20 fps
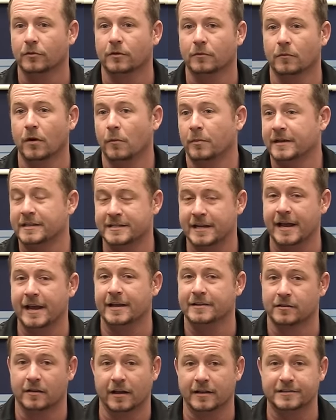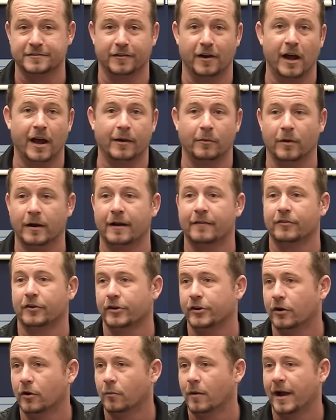What we say is, well, that's fine, whatever.
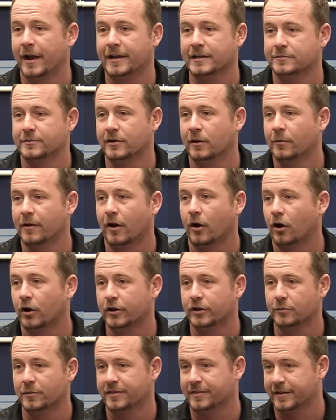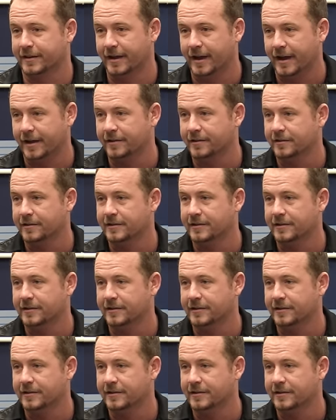You know why? Because we don't want to argue with the guy.